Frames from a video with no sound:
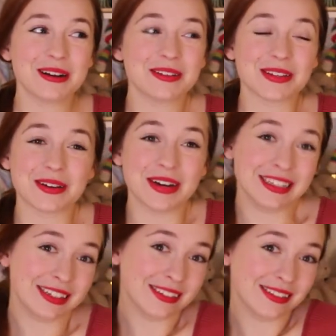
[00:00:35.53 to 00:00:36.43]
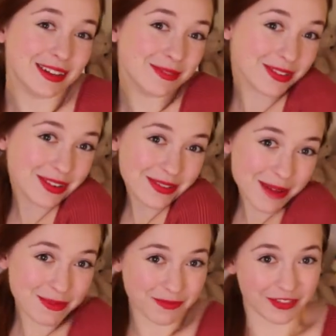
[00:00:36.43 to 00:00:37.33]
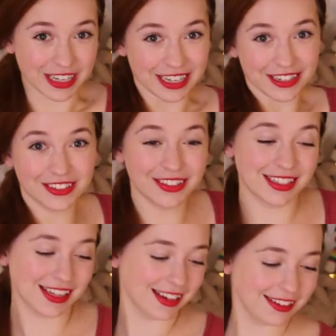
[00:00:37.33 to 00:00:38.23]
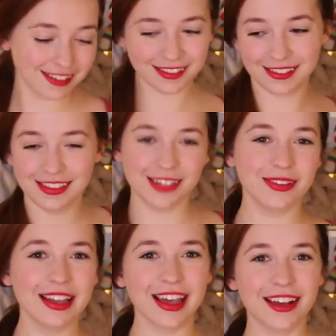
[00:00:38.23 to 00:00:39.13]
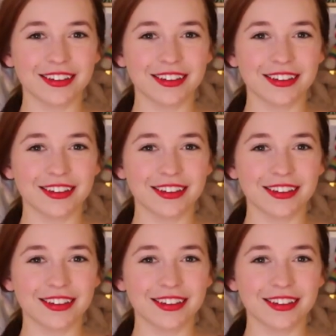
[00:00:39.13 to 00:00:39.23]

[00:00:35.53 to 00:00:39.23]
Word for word: So I did, I'm doing a wrap-up video, so here we go.